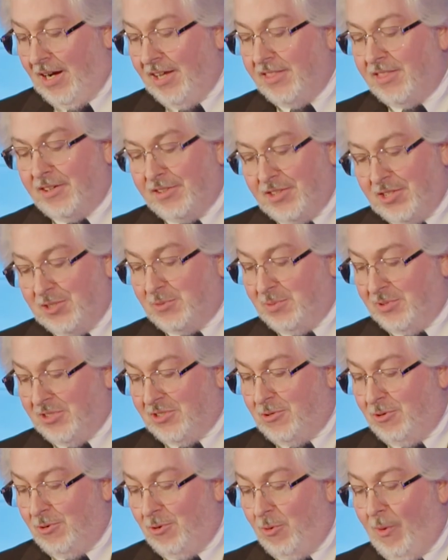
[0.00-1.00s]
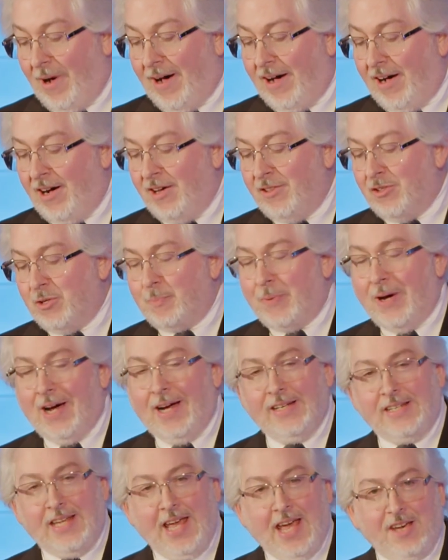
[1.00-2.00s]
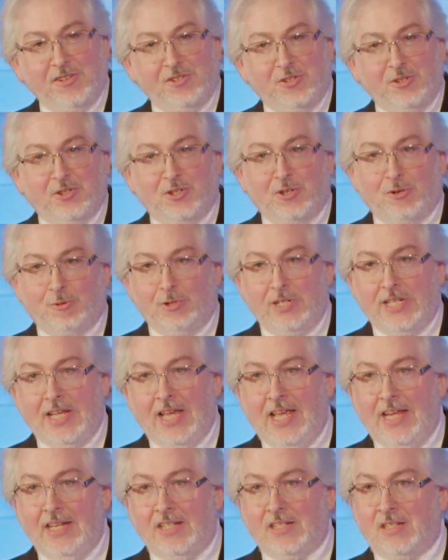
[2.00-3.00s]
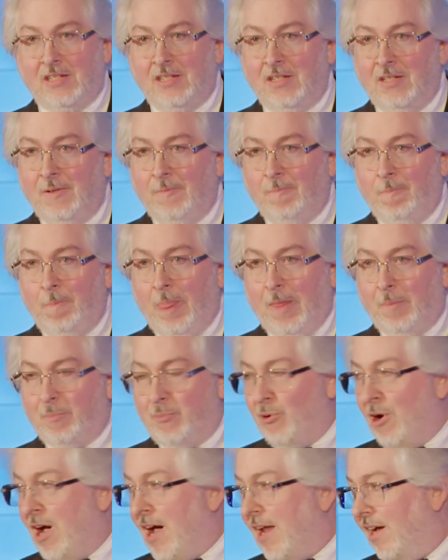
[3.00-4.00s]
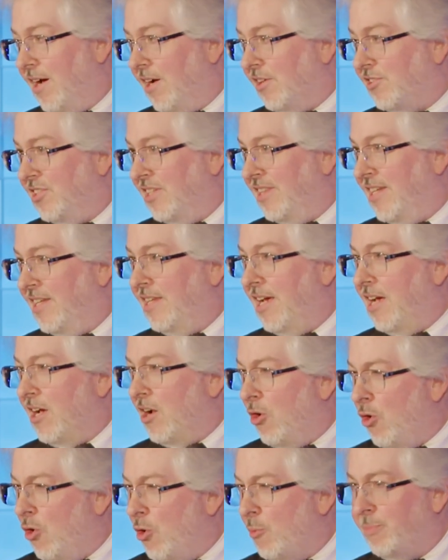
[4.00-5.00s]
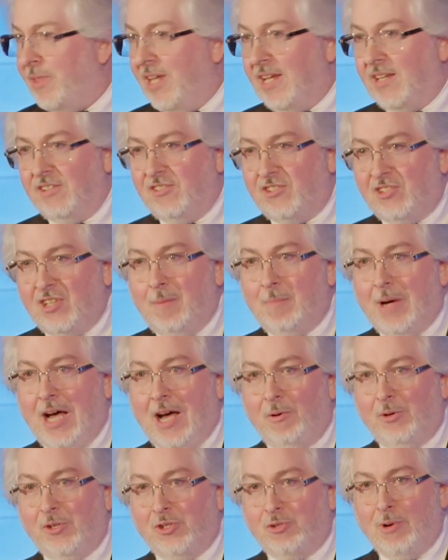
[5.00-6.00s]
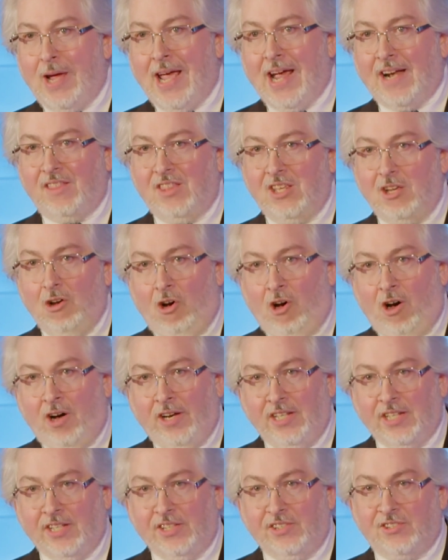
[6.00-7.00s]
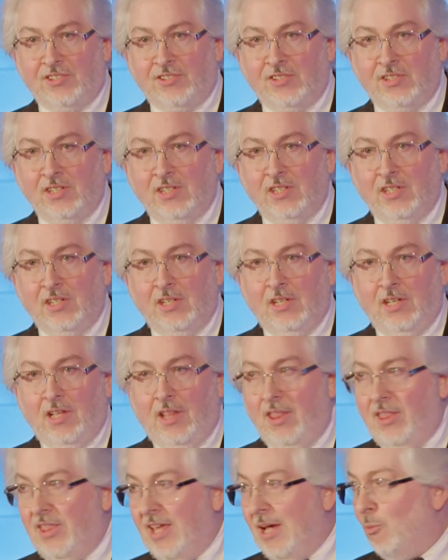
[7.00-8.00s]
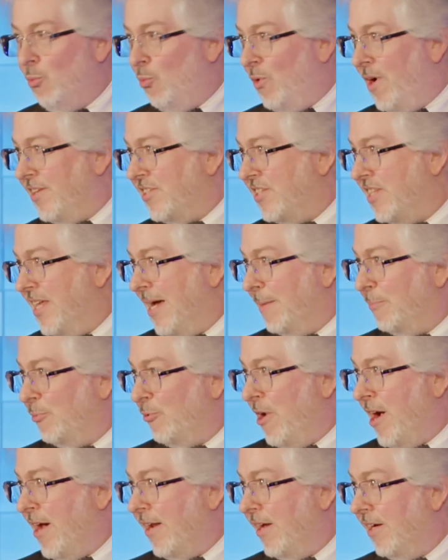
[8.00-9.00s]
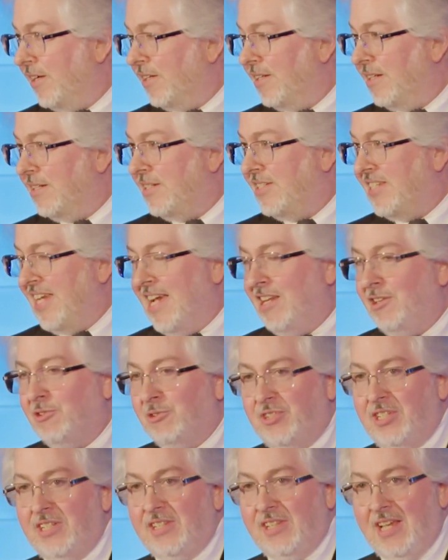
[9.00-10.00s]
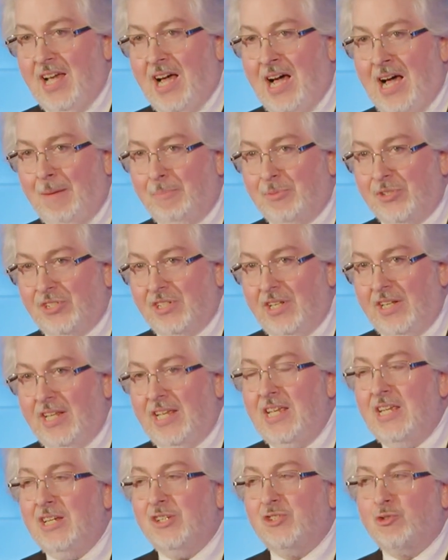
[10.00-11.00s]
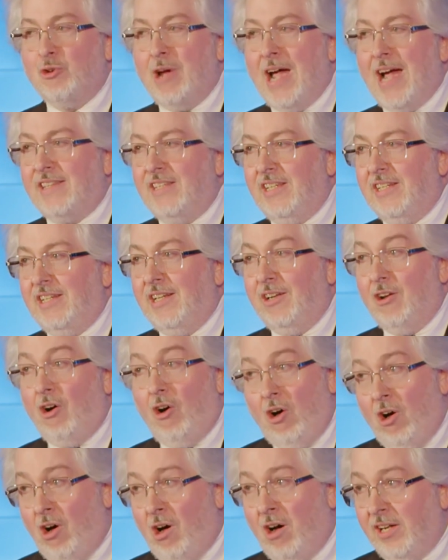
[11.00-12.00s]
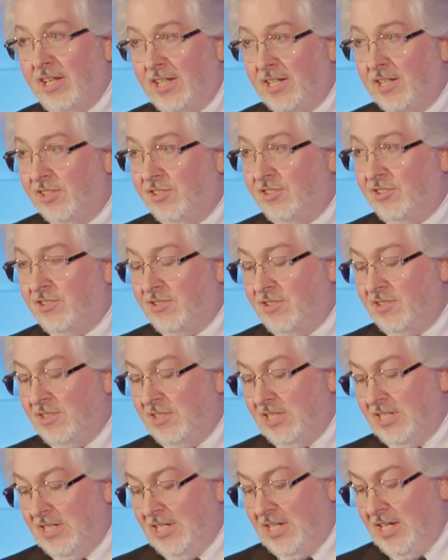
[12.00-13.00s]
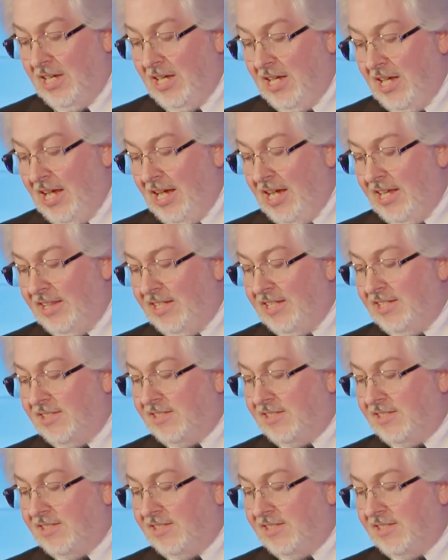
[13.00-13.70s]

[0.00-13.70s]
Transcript: I thought this was cool. While other podcasters create products and then they hope they can somehow attract the audience that wants that product, Daniel did the opposite. He attracted an audience and then